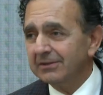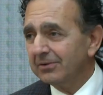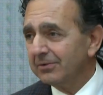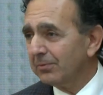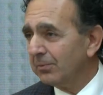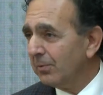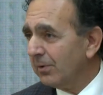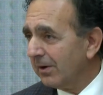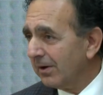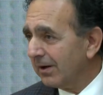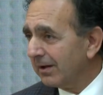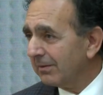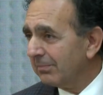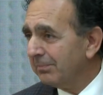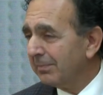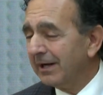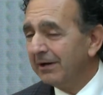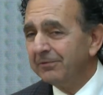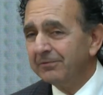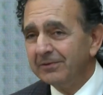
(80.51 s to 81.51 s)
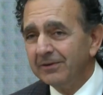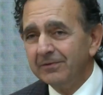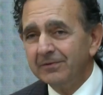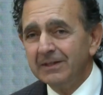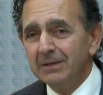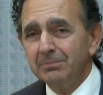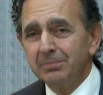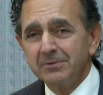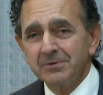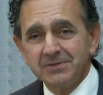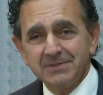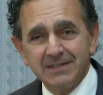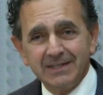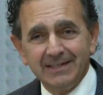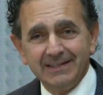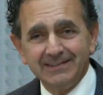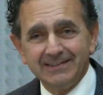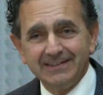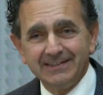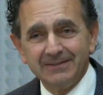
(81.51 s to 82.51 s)
their work by fifty
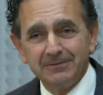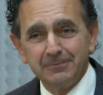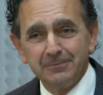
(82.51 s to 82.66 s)
percent.